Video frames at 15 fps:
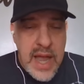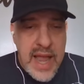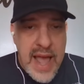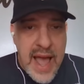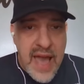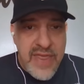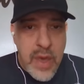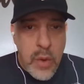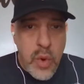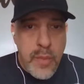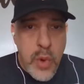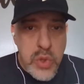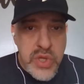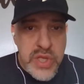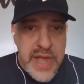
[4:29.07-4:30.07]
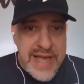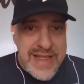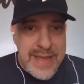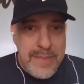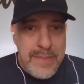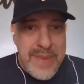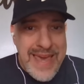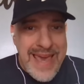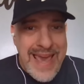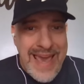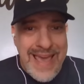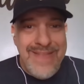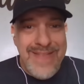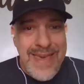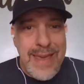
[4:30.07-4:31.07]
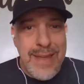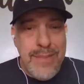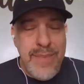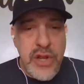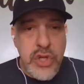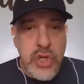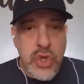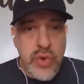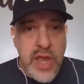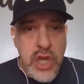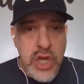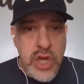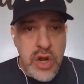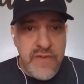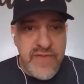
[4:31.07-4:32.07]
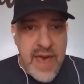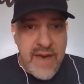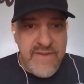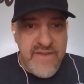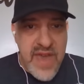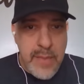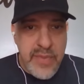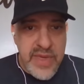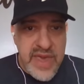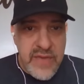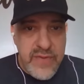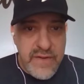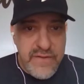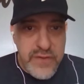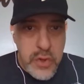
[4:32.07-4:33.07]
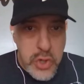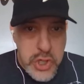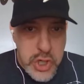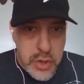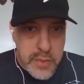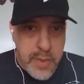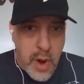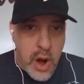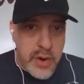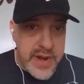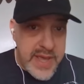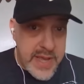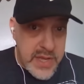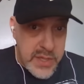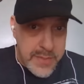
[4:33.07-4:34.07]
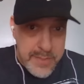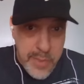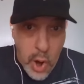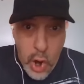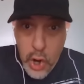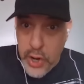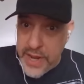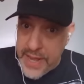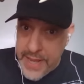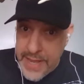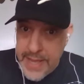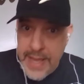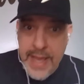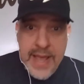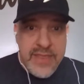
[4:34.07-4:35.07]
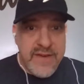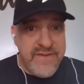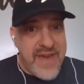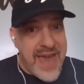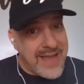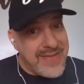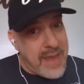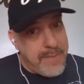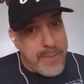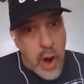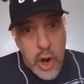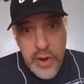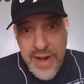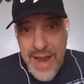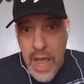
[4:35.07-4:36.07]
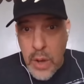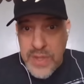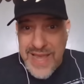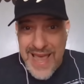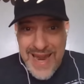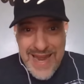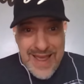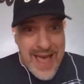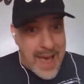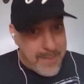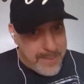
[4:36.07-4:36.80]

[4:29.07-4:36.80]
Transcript: guy that will most likely be in the administration of that family in the future. Barney is Barney. The fact that Barney now has had to,